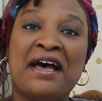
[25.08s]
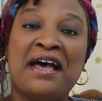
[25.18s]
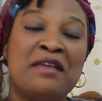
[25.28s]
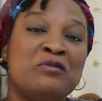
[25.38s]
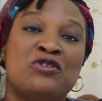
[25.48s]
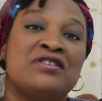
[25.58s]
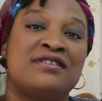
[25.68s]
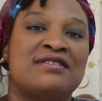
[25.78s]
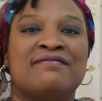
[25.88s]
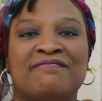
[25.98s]
I'm
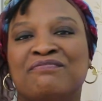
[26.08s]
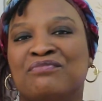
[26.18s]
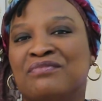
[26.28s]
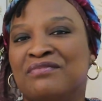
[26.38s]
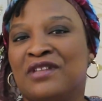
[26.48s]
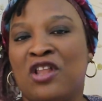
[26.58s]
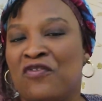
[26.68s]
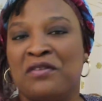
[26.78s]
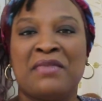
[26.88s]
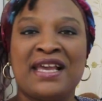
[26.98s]
just
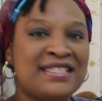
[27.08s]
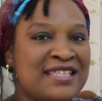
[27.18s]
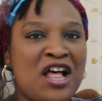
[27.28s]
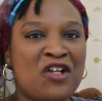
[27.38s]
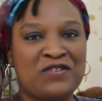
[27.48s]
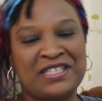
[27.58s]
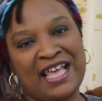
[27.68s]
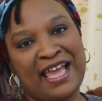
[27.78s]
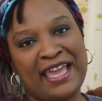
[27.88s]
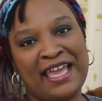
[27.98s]
loving myself as
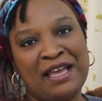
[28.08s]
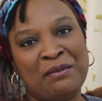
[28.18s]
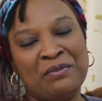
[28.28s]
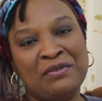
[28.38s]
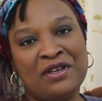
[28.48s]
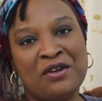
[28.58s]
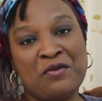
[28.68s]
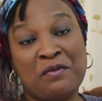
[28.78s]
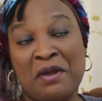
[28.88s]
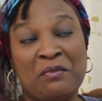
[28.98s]
I am.
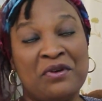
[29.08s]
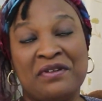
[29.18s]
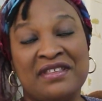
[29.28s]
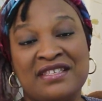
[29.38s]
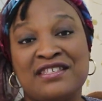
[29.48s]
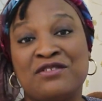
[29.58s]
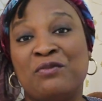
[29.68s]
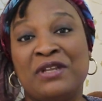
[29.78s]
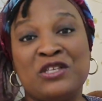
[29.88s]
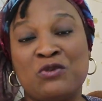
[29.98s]
Remember, this is a
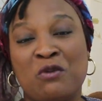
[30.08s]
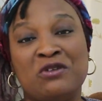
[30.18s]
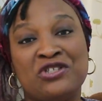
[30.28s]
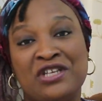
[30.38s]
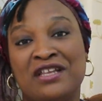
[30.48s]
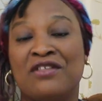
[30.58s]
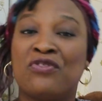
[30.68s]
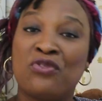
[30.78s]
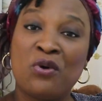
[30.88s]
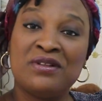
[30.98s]
place where we share
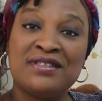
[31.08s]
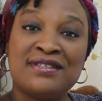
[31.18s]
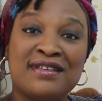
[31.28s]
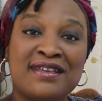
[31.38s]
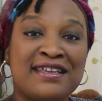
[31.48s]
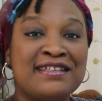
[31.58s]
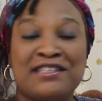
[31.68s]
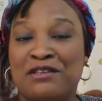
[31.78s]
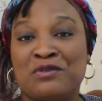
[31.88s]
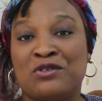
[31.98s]
thoughts,
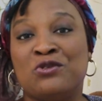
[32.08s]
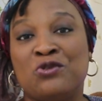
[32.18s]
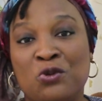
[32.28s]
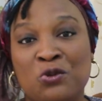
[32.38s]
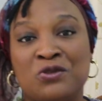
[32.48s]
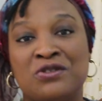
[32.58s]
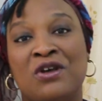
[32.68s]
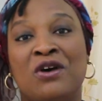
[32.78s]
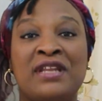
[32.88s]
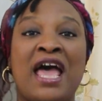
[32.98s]
tips and tools
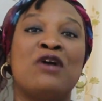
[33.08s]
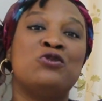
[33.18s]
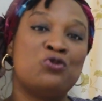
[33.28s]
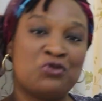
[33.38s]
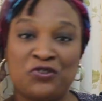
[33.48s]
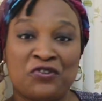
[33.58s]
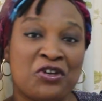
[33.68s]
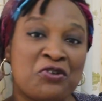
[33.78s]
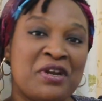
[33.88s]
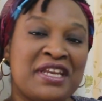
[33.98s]
on how to reach for
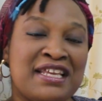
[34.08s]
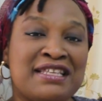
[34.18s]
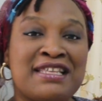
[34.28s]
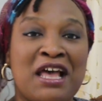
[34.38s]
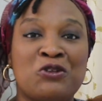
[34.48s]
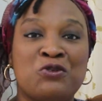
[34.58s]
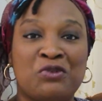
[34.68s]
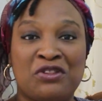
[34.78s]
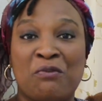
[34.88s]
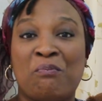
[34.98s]
your greatness, how to
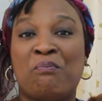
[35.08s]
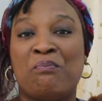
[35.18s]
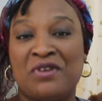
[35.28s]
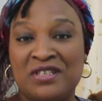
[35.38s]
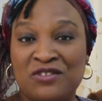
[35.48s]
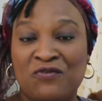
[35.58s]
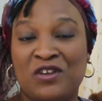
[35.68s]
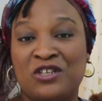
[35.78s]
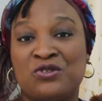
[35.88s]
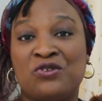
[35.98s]
be the best
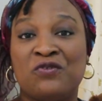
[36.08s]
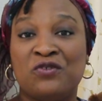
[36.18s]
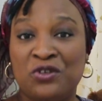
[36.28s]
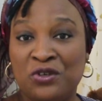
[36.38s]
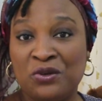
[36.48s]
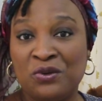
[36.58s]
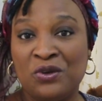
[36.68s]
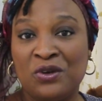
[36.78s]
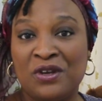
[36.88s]
version of you